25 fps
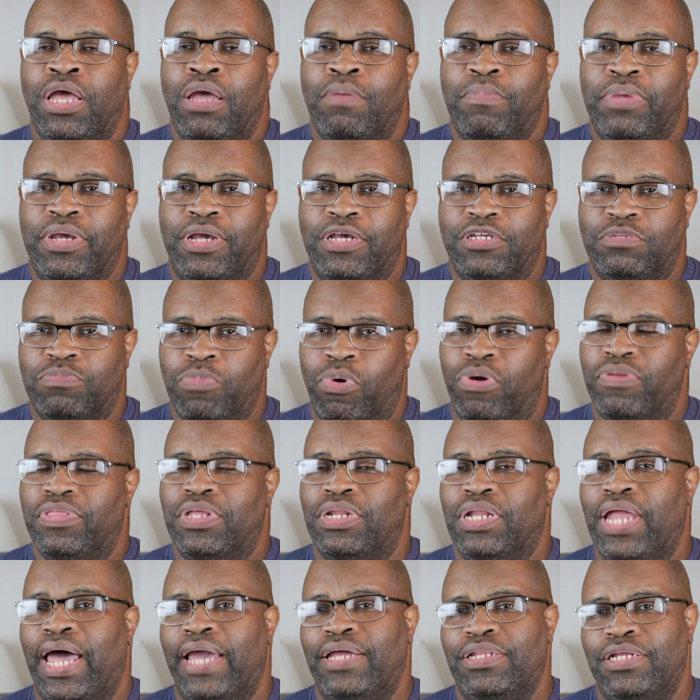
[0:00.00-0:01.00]
because more than
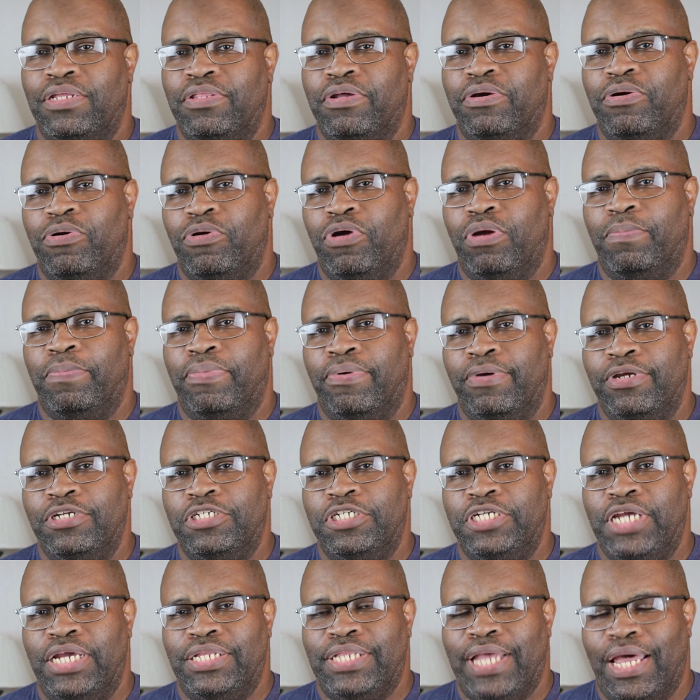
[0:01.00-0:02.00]
likely they're going to
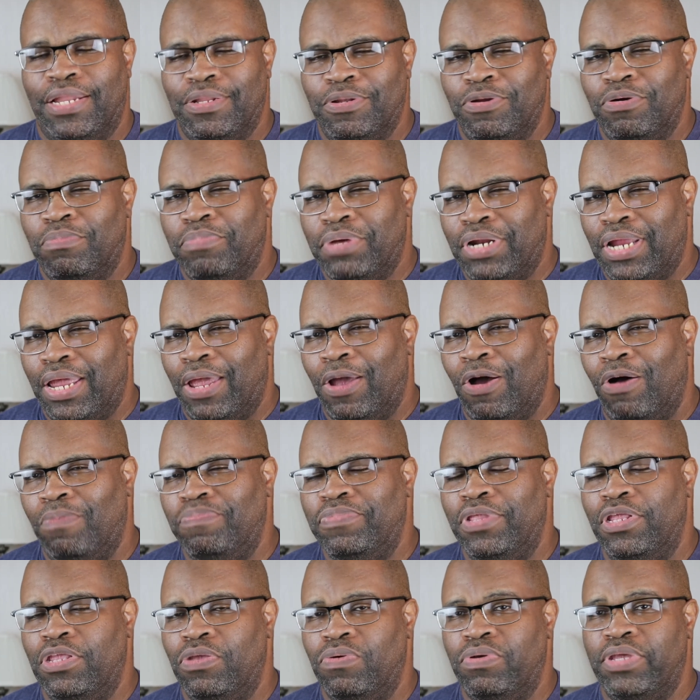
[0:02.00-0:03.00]
appreciate that little bit of help
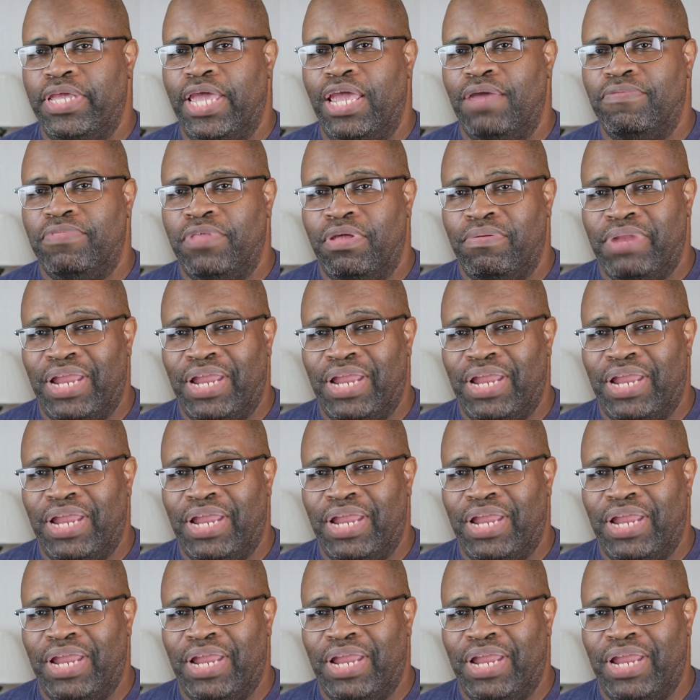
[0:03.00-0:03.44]
that you gave them,